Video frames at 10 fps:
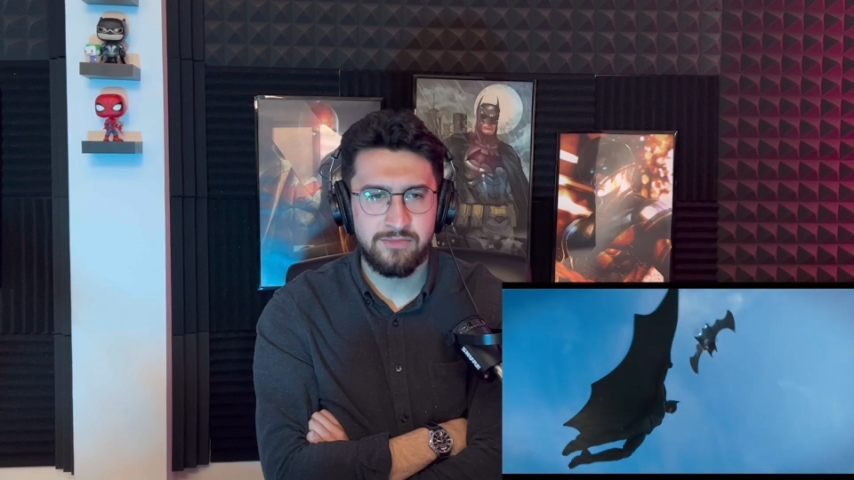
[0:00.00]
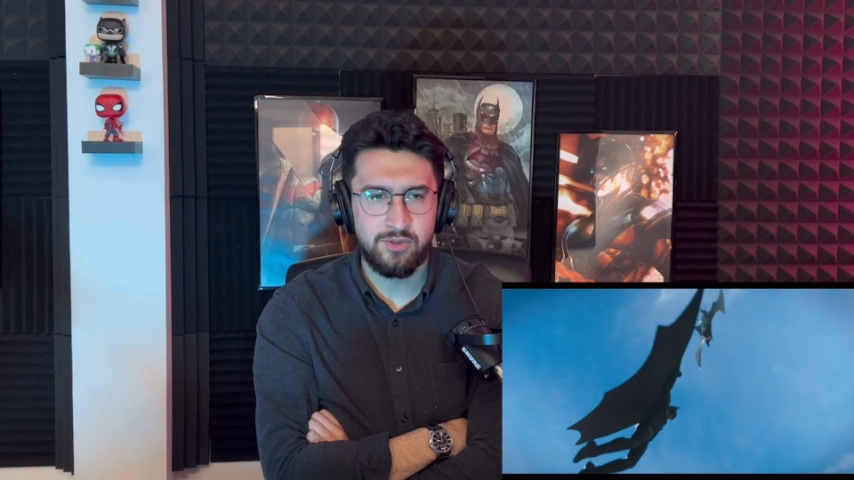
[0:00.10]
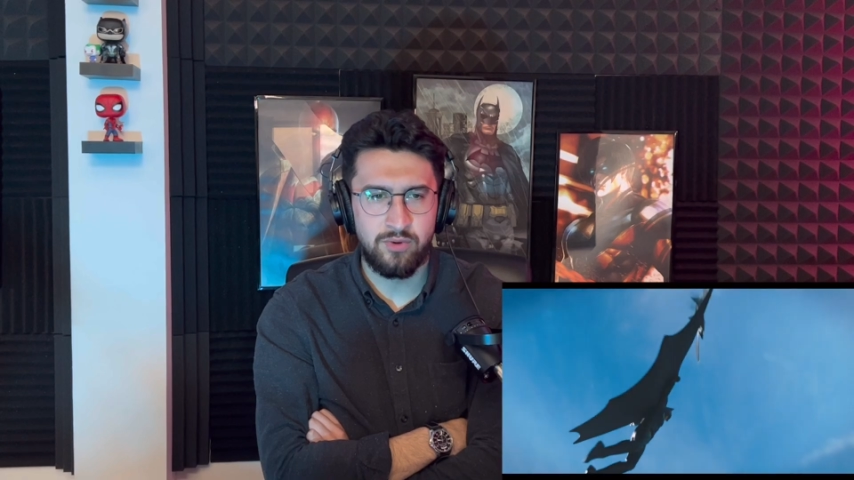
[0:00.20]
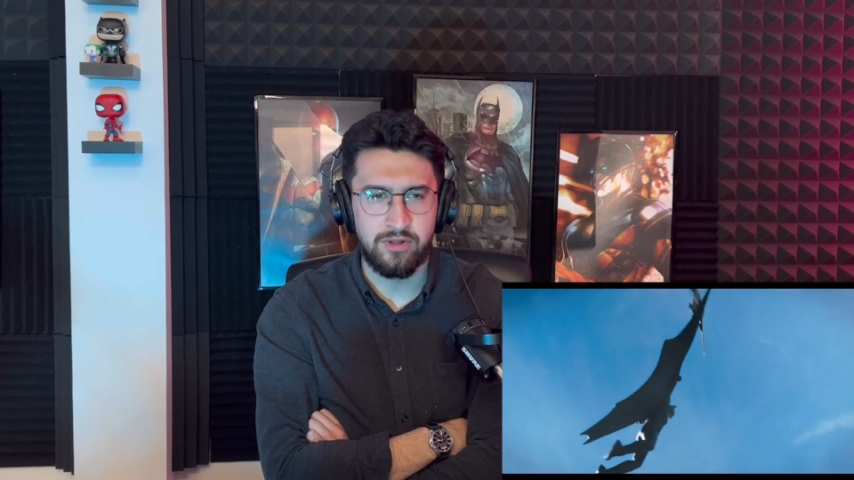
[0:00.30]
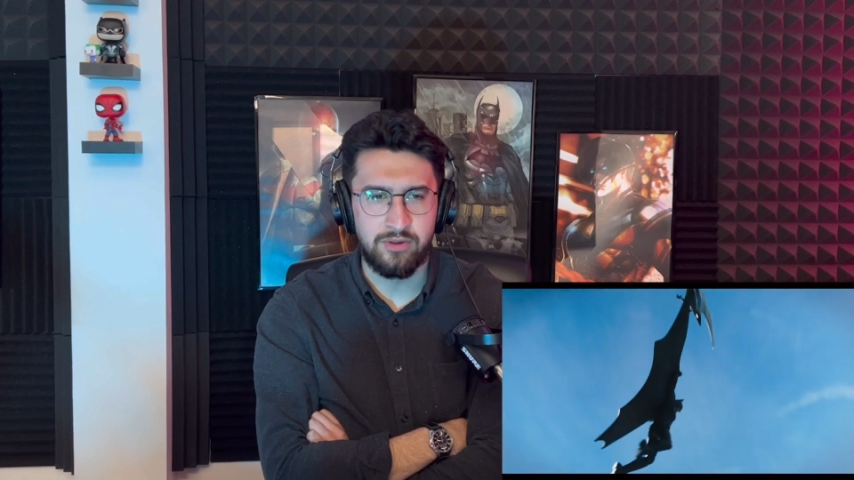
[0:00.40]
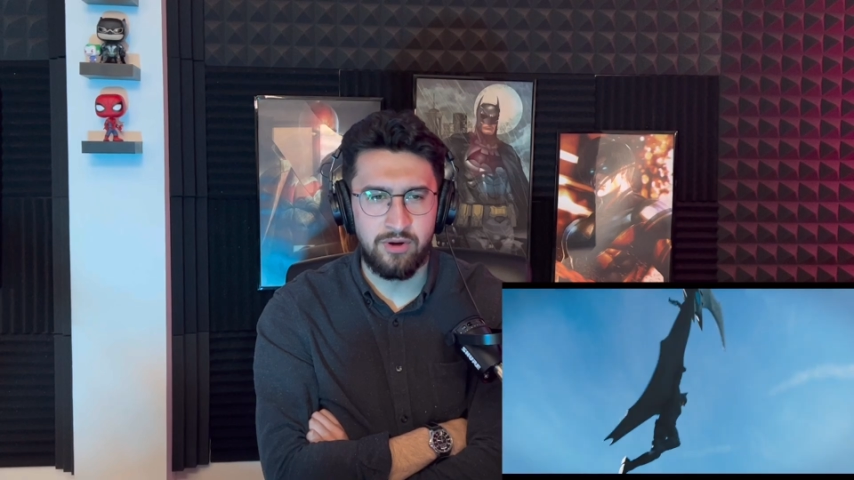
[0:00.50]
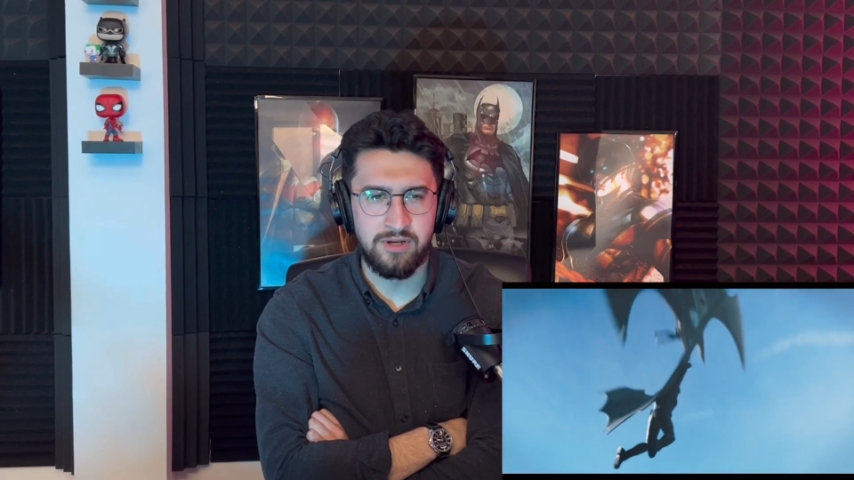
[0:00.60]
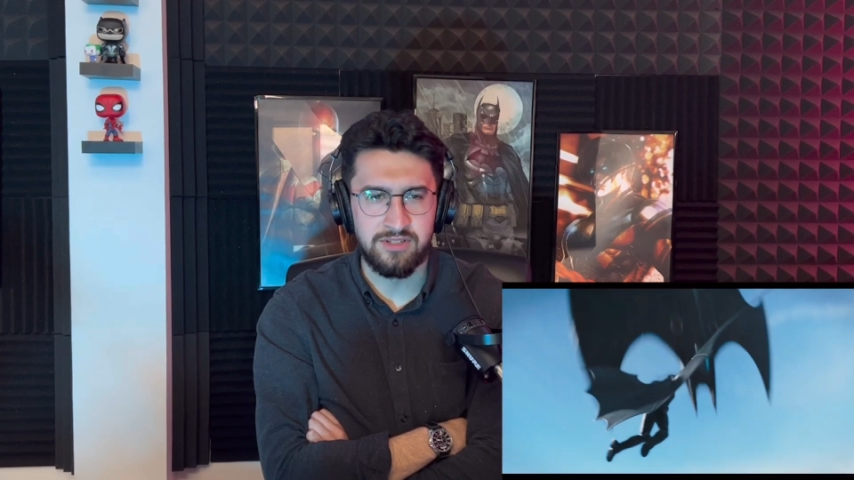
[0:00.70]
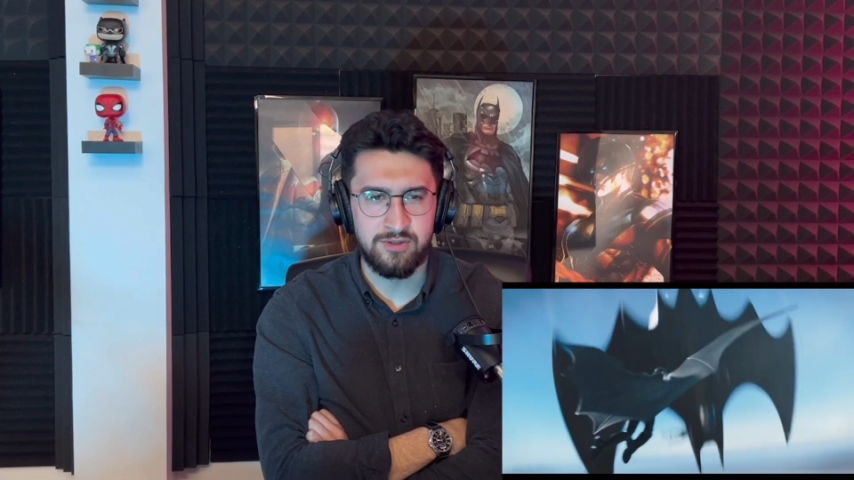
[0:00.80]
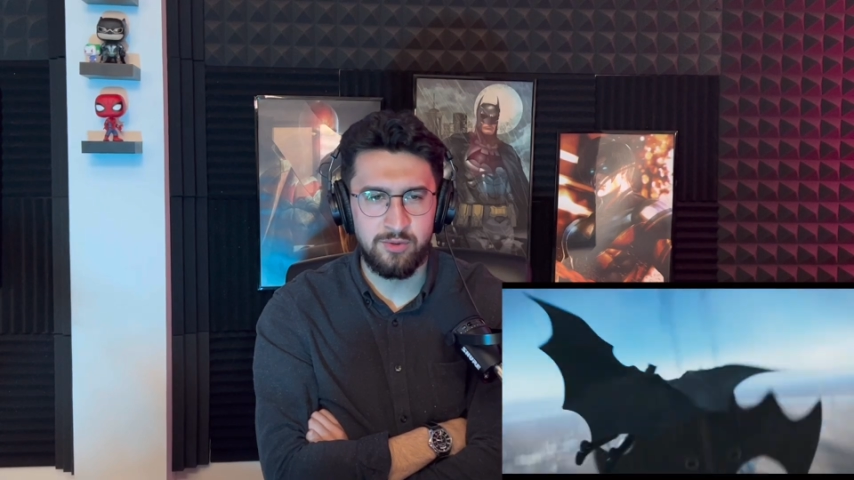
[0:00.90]
You would have
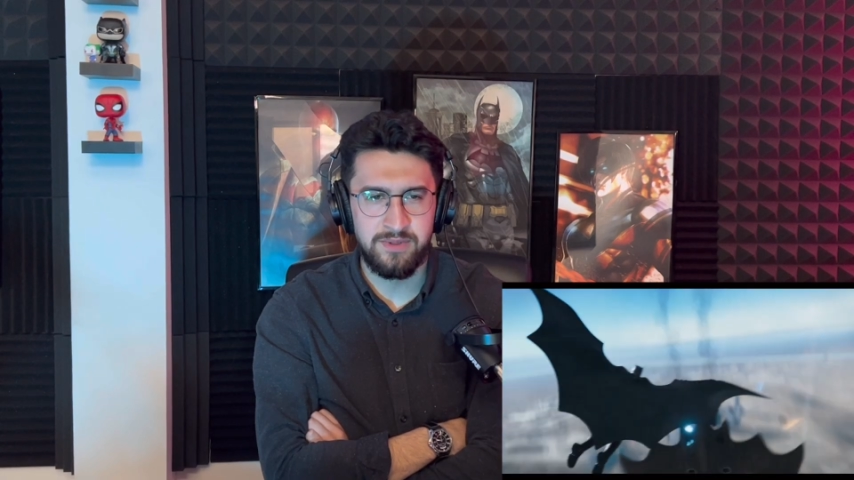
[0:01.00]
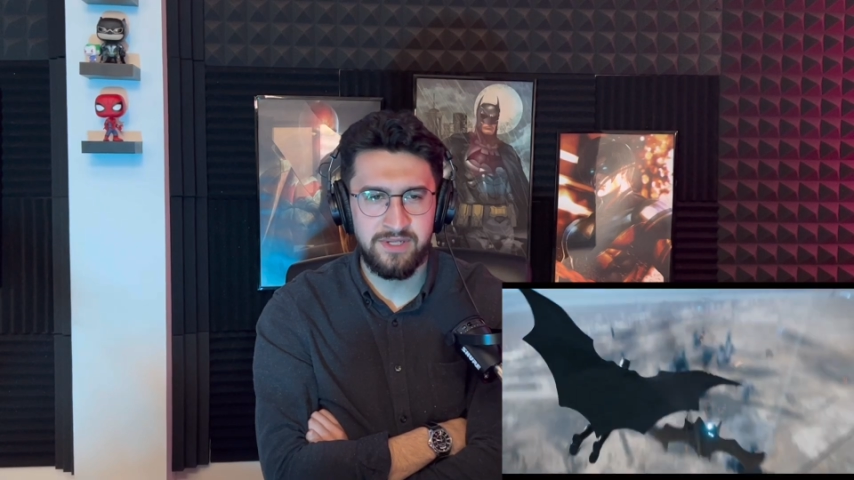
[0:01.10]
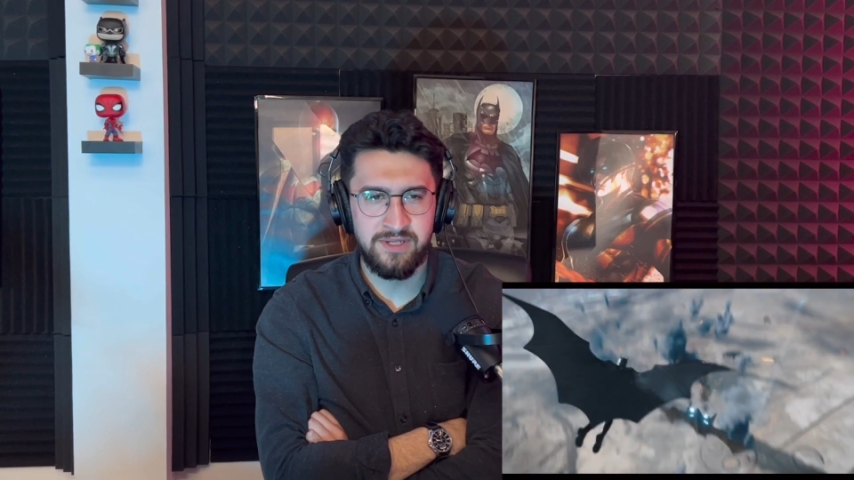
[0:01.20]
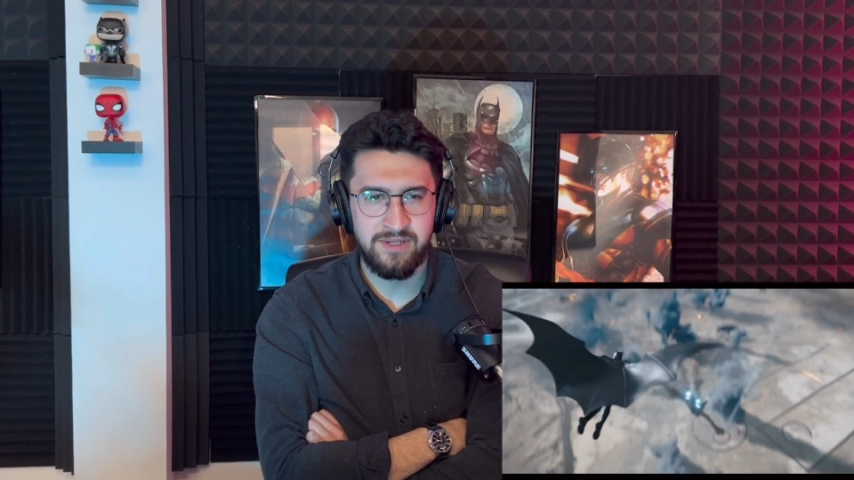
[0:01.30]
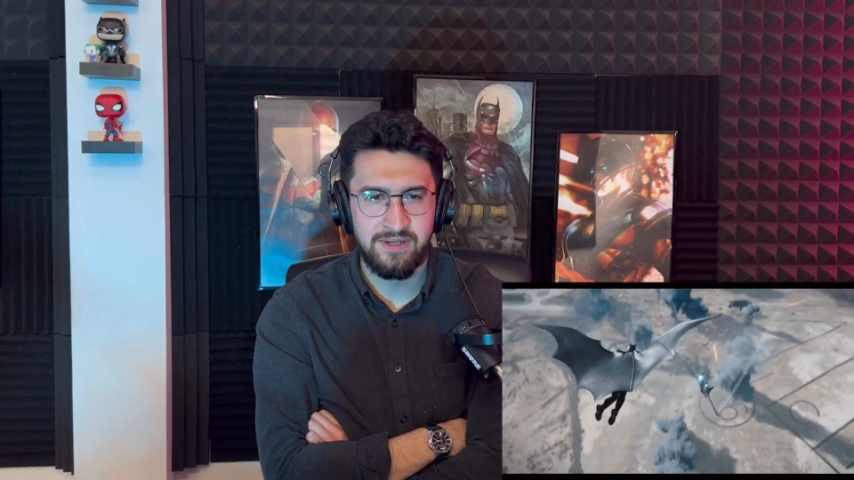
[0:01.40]
thought, stupid.